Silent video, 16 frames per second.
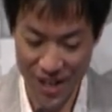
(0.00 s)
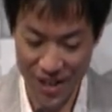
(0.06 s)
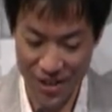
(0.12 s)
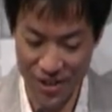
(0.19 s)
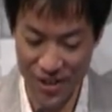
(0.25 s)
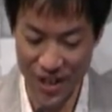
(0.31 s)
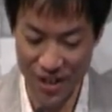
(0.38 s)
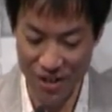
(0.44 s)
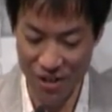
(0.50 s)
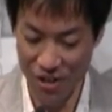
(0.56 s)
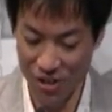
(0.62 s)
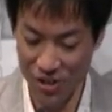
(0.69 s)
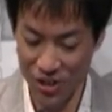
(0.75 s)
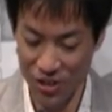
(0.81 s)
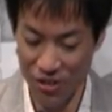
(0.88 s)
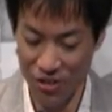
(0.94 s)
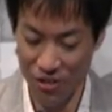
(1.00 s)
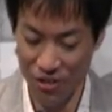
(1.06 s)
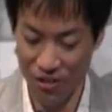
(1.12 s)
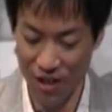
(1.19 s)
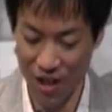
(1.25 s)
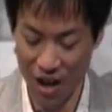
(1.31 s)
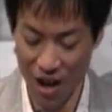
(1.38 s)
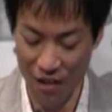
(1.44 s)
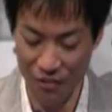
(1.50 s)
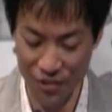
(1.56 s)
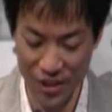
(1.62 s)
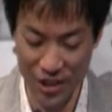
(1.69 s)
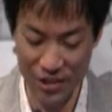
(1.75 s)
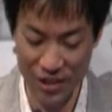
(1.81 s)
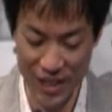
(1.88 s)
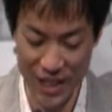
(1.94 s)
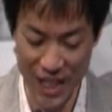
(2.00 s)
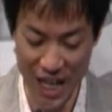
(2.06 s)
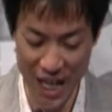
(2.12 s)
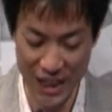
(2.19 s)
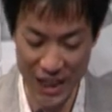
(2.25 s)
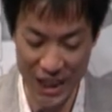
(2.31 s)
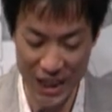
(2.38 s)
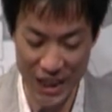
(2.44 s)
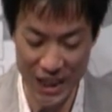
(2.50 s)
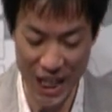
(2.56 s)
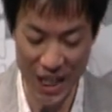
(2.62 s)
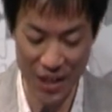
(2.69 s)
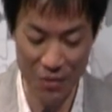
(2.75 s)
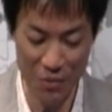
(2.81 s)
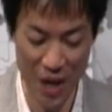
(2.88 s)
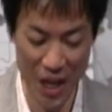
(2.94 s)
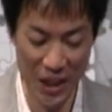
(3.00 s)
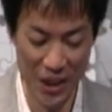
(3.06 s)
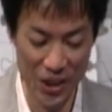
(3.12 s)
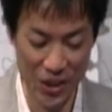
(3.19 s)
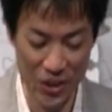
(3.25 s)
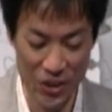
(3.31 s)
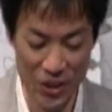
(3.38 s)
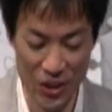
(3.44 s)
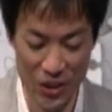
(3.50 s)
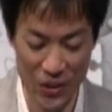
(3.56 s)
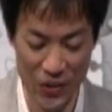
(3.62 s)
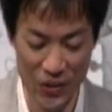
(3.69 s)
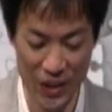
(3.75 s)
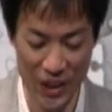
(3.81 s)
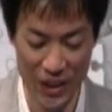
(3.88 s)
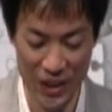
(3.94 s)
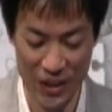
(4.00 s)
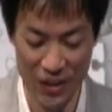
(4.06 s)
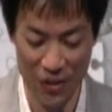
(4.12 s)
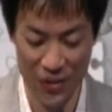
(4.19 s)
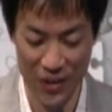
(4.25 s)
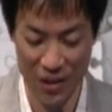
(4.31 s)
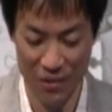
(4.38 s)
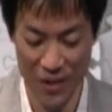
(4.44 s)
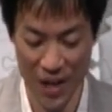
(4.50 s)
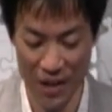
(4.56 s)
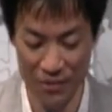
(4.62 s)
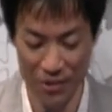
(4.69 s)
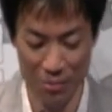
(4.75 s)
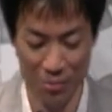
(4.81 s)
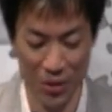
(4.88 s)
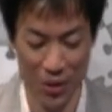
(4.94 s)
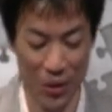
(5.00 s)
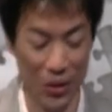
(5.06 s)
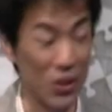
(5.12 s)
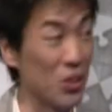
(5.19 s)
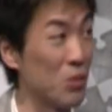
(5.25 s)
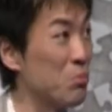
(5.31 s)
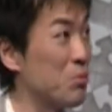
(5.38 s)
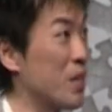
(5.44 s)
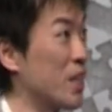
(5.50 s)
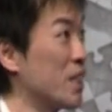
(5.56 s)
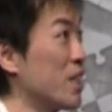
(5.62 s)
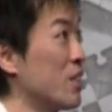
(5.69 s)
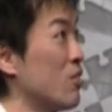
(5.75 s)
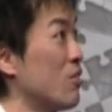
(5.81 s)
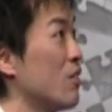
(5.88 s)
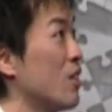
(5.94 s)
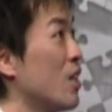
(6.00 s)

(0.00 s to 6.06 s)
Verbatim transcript: you can also uh, visually understand why Houston is on the way from Tokyo to Brazil.